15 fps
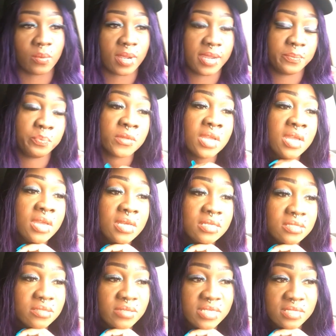right?
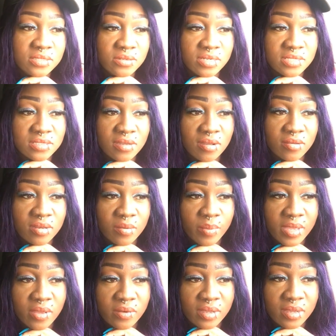So he starts talking
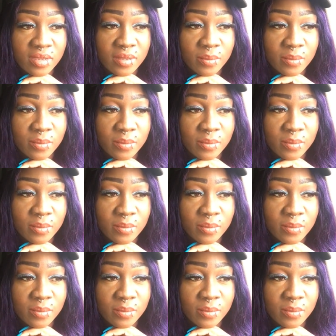about,